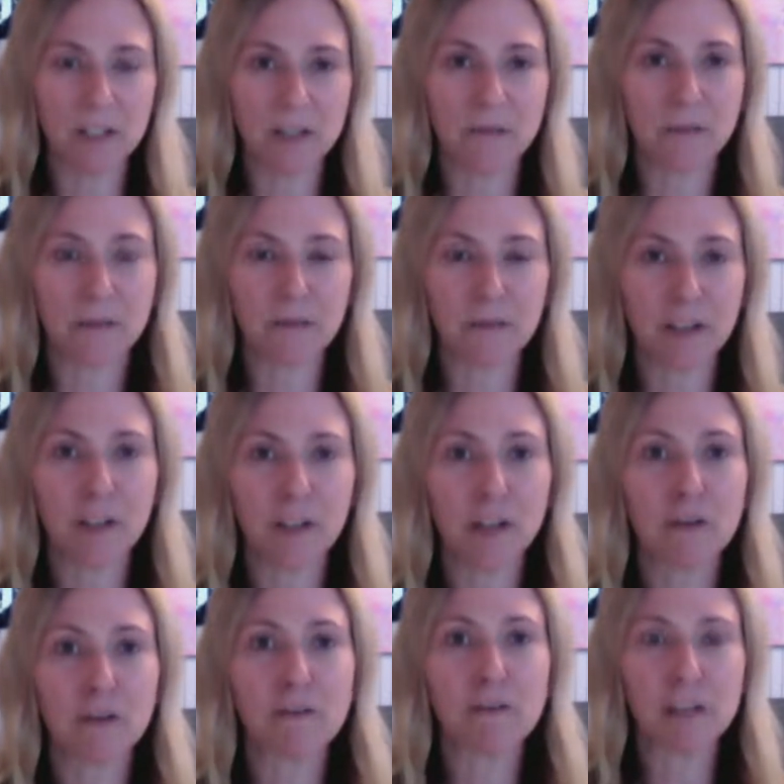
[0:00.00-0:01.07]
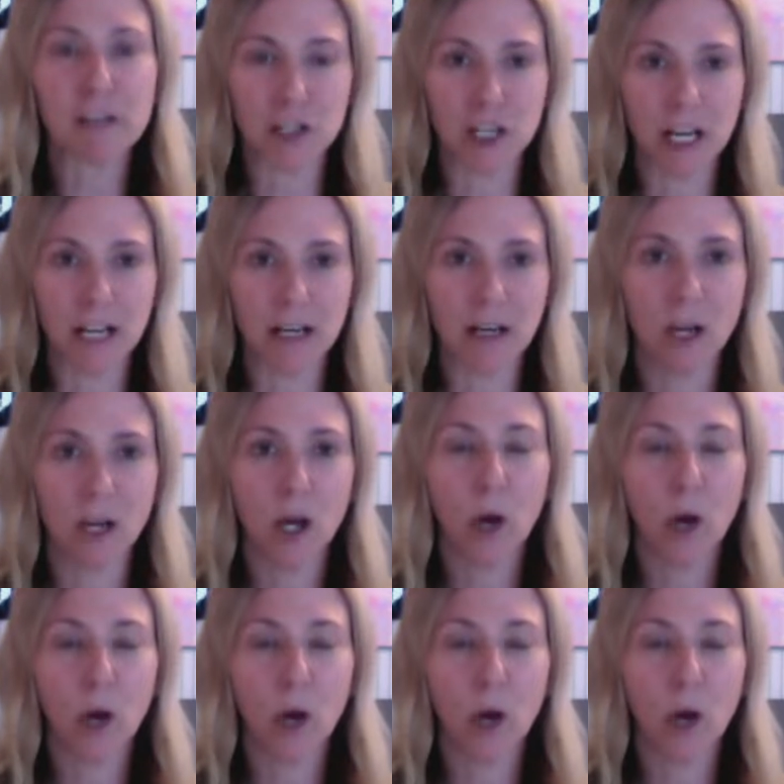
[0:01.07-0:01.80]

to fulfill your vision